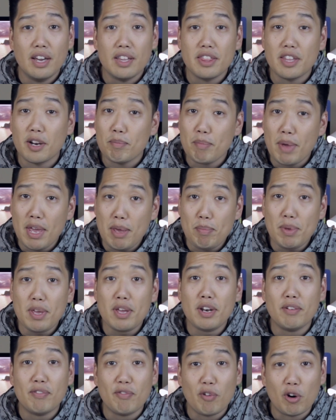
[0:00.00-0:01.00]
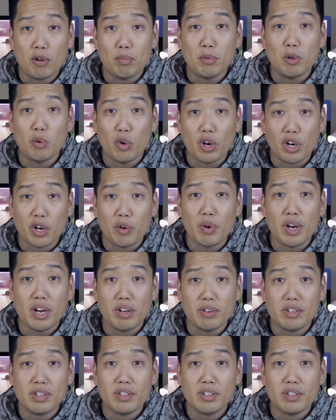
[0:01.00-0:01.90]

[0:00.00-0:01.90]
there may be an affordable workaround.